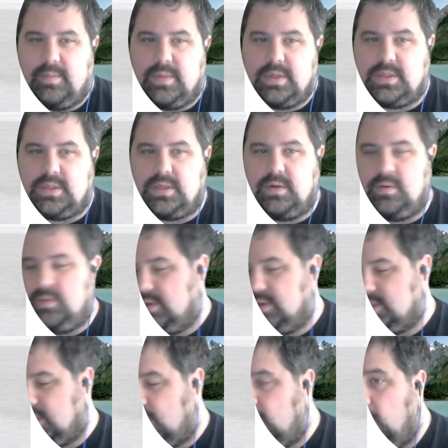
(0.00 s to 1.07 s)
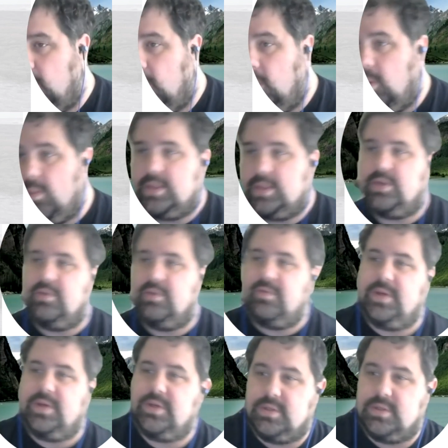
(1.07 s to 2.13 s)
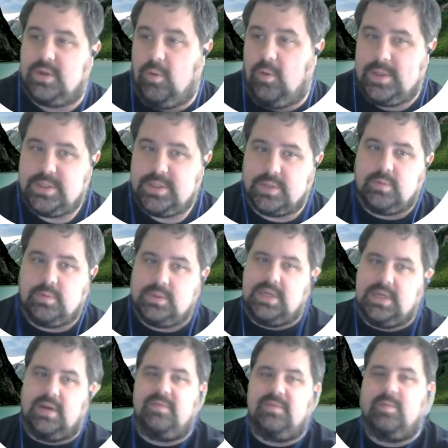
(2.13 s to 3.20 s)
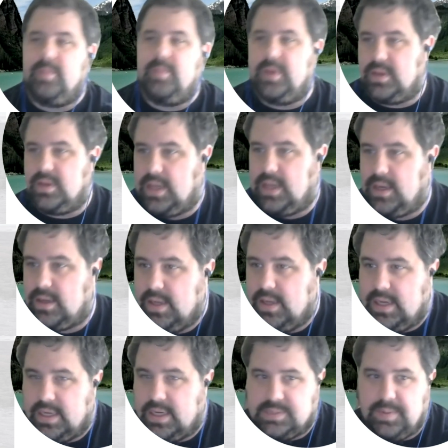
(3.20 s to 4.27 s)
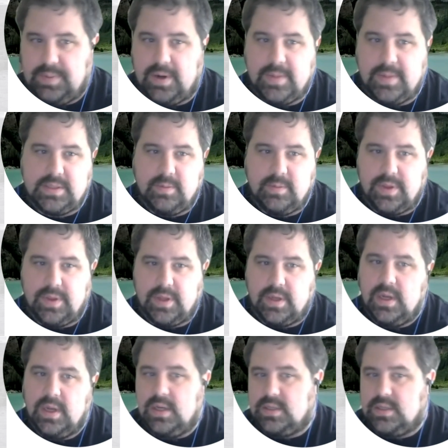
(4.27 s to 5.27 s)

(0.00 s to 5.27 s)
So there's a whole bunch of new features, whole bunch of cool stuff. We've been kind of experimenting with it.